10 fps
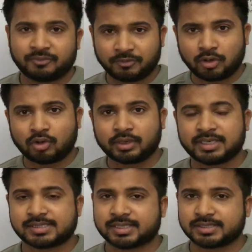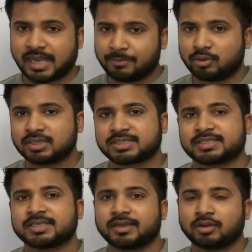We will not discuss, I'm not
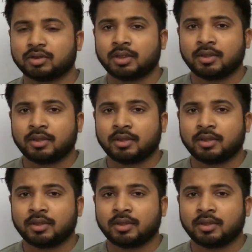discussing here